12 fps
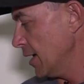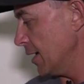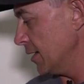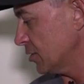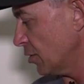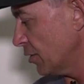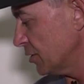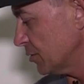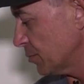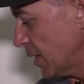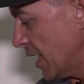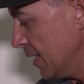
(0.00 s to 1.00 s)
It's an orange
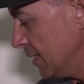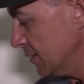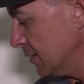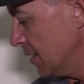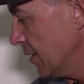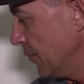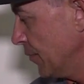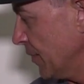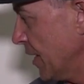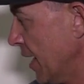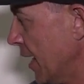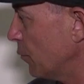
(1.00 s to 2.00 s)
blaze,
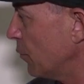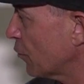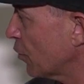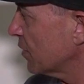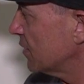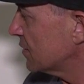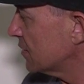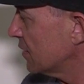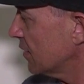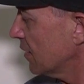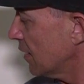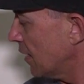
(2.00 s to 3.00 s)
and we've got this
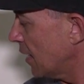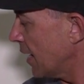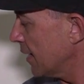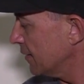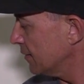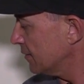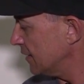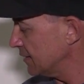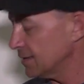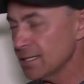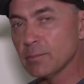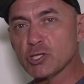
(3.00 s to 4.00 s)
line
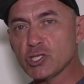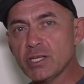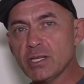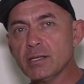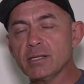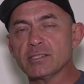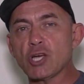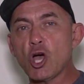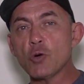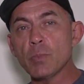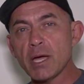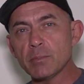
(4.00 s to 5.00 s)
testing machine. It's a
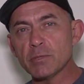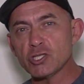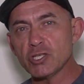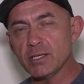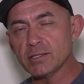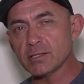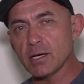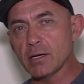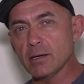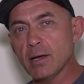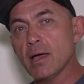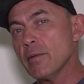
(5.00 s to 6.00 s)
homemade machine,
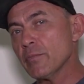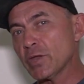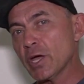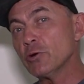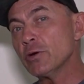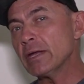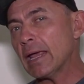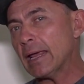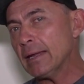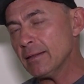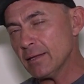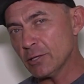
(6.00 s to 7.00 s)
so don't read
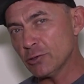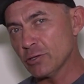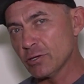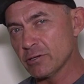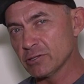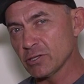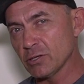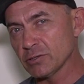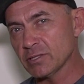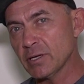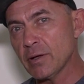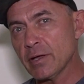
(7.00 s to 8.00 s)
anything into the
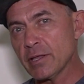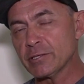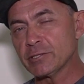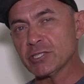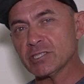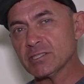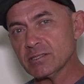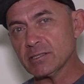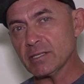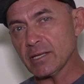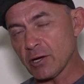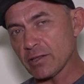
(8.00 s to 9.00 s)
results.
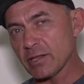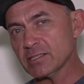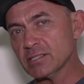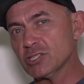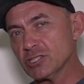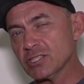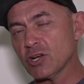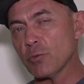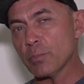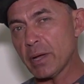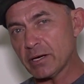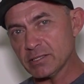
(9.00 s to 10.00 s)
This is just a
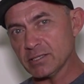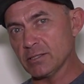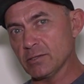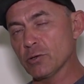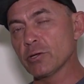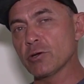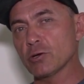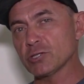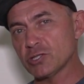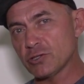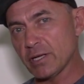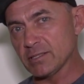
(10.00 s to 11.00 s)
comparison on knot
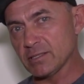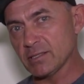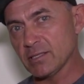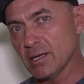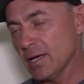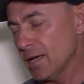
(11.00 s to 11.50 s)
strengths.